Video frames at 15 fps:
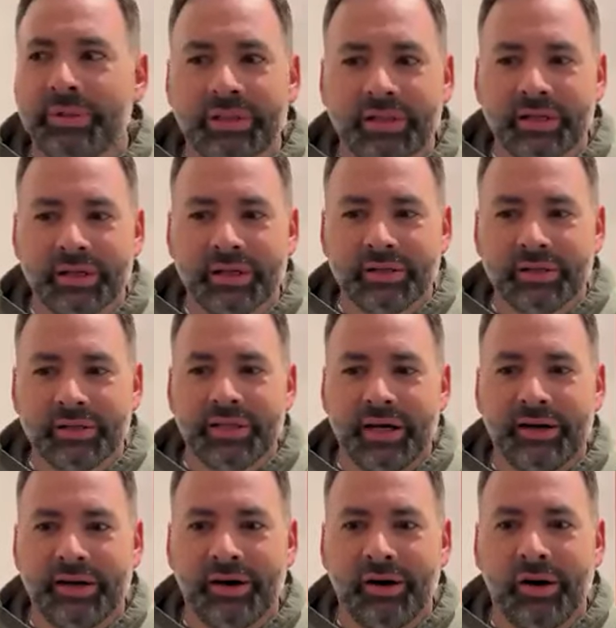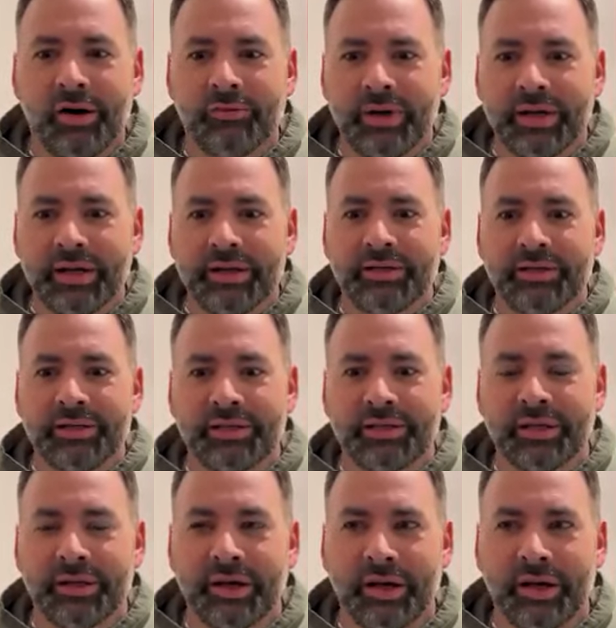just going to shout out already just
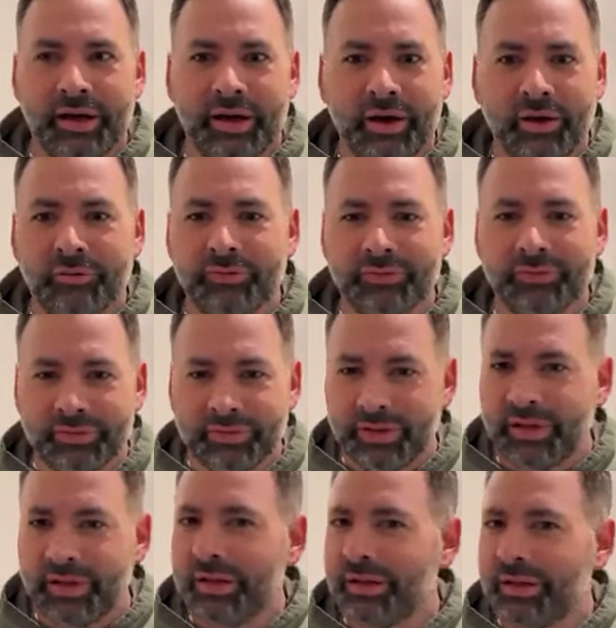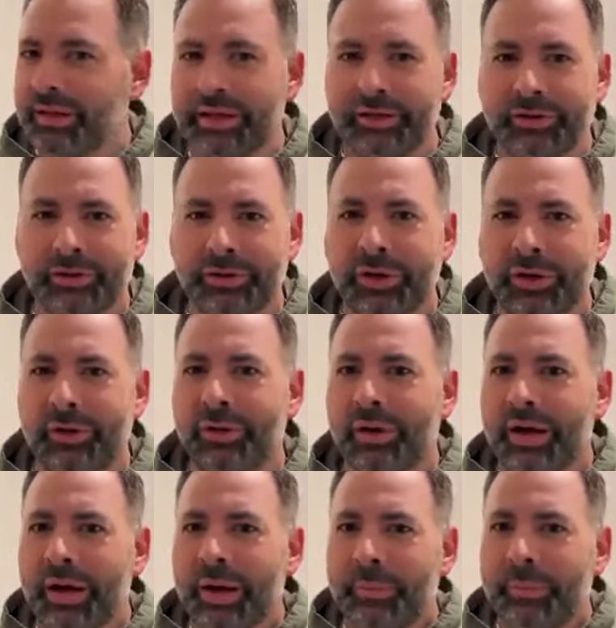to help let you
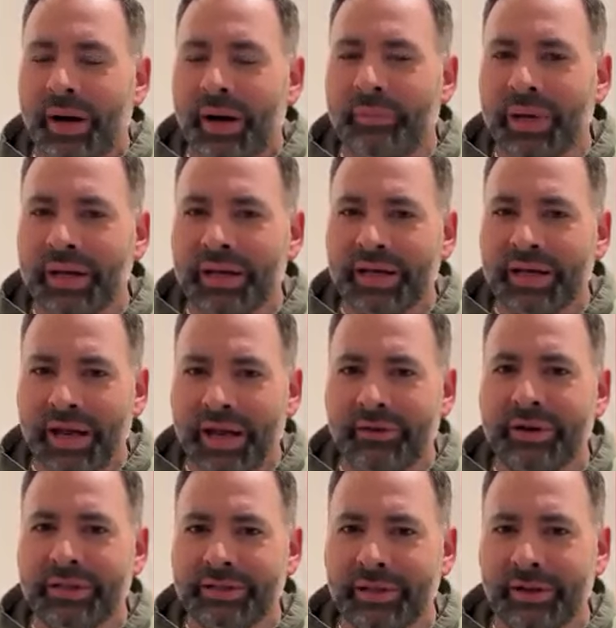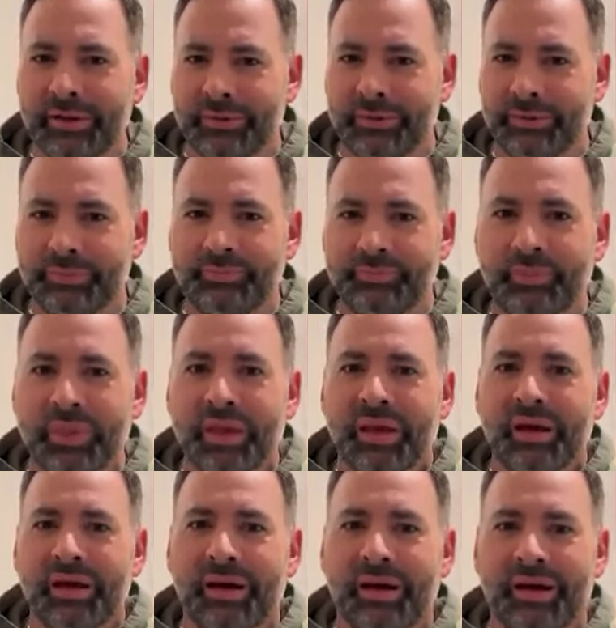know, my man, Gary Doan,
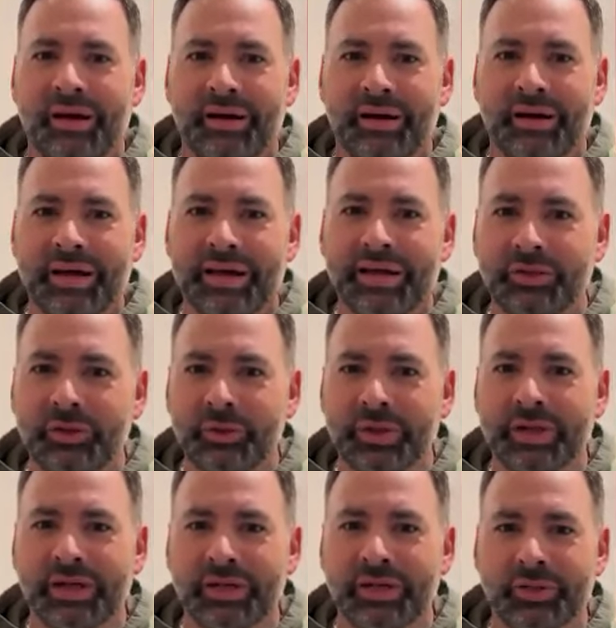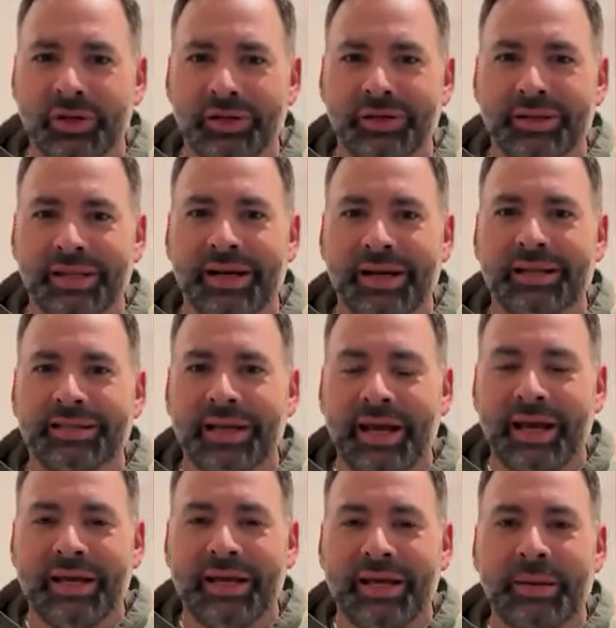is doing a trunk that is
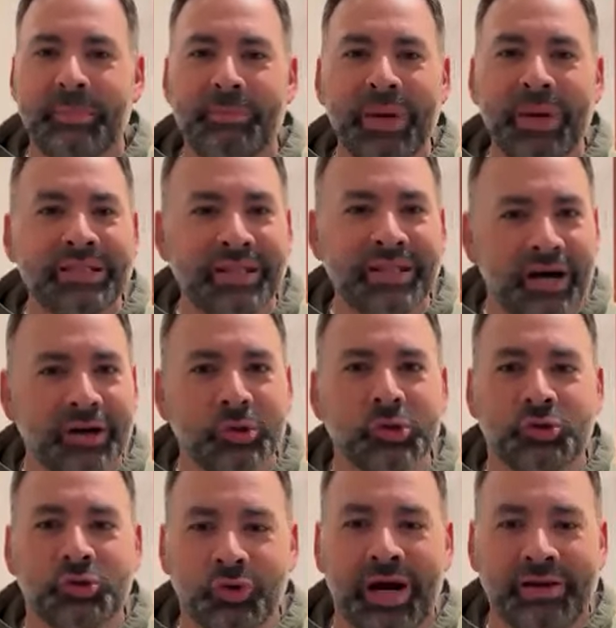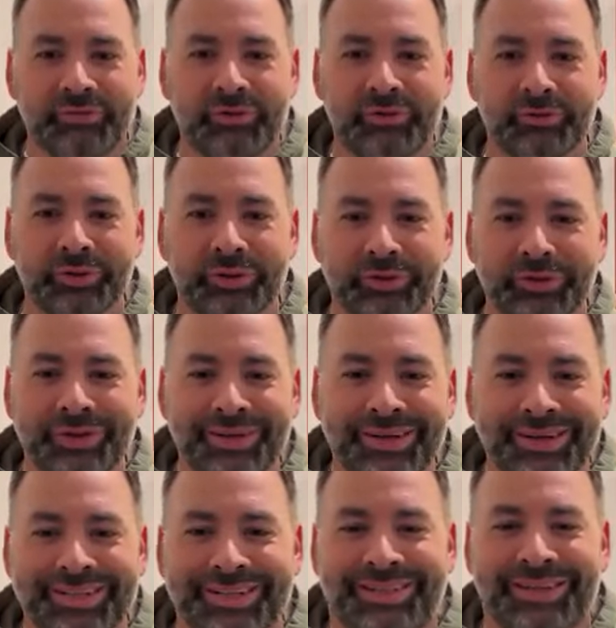a McDonald's drive-through.
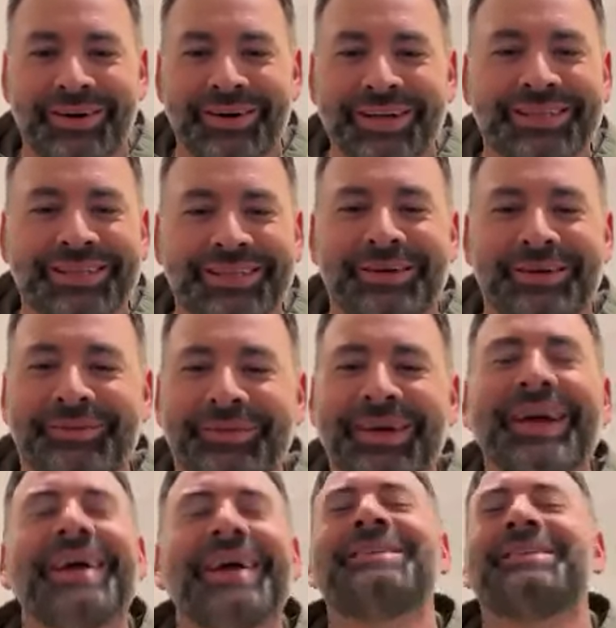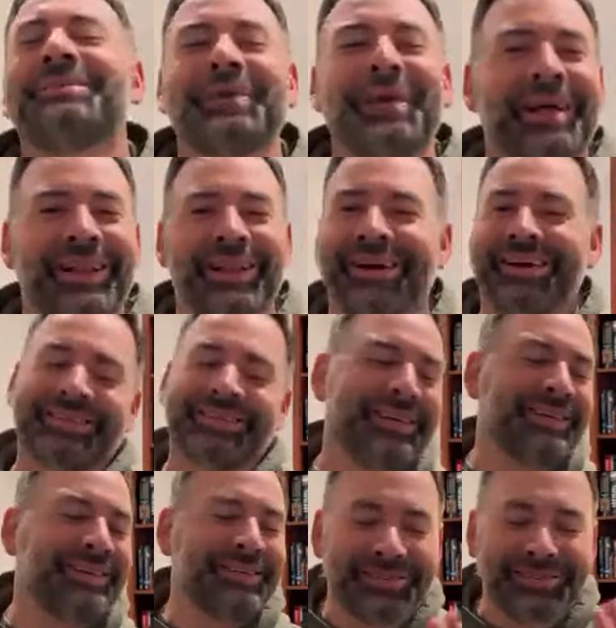So it's going to be hilarious.
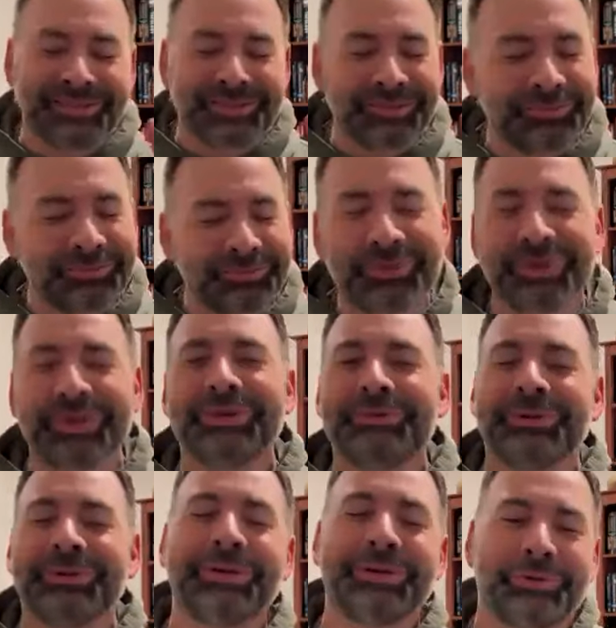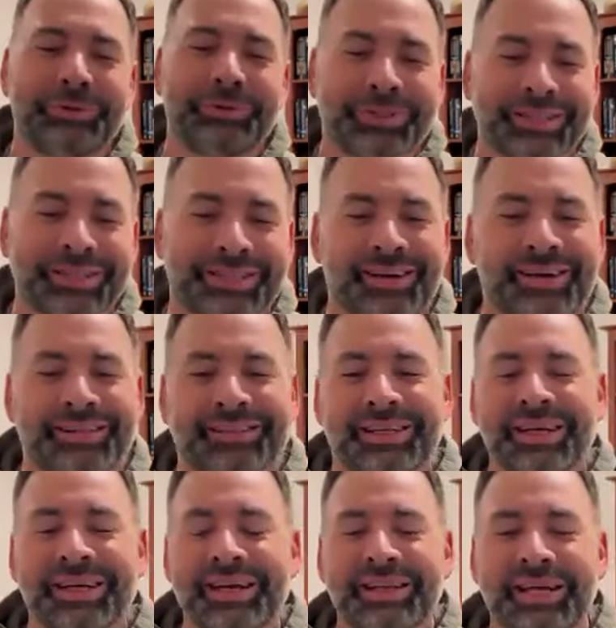Like there's some really, really cool designs.
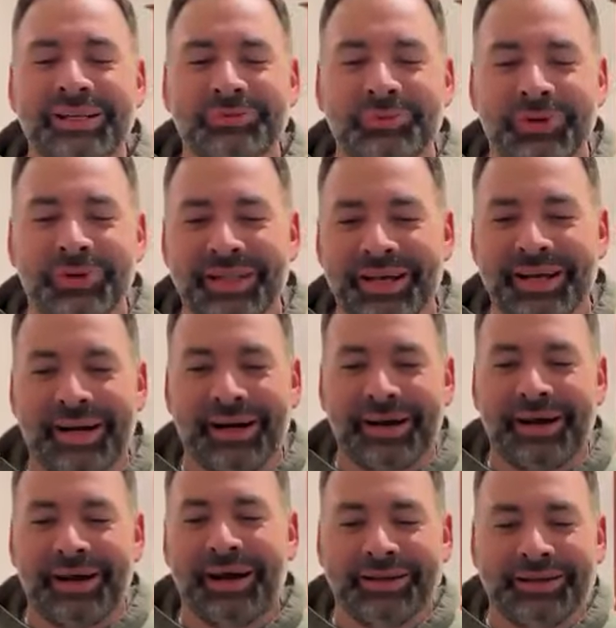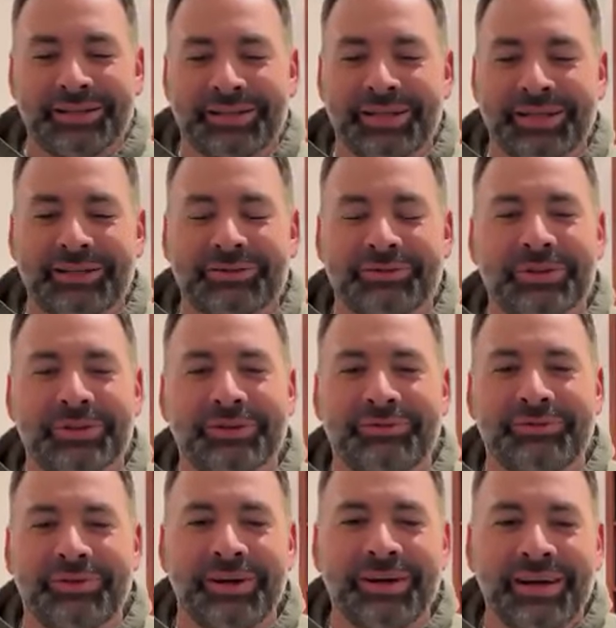That's one that I just think is really
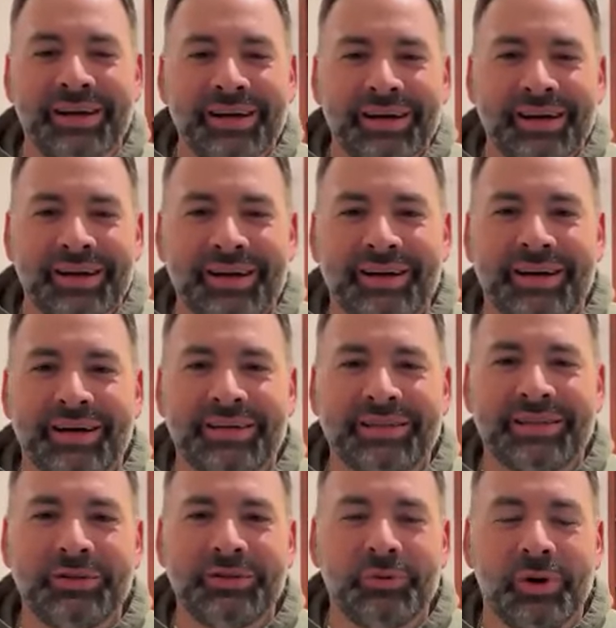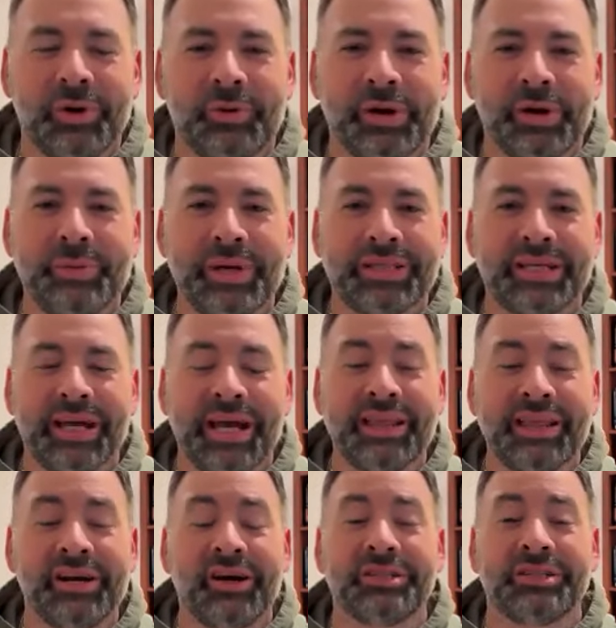fun. And so you won't want to miss it.
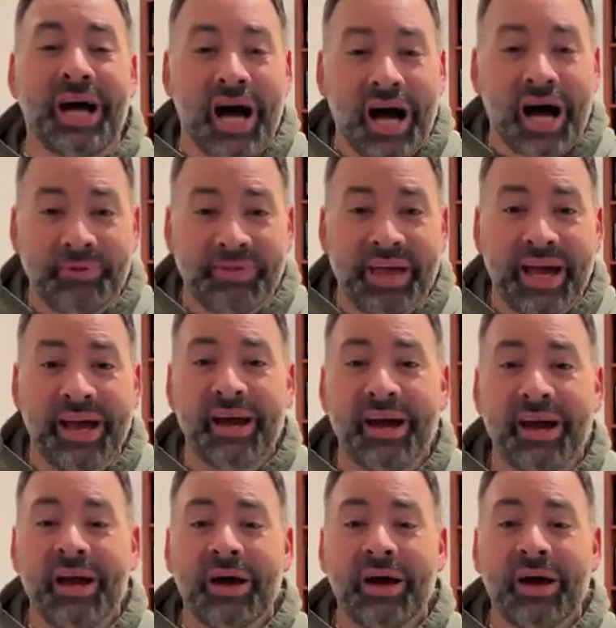And then on top of that,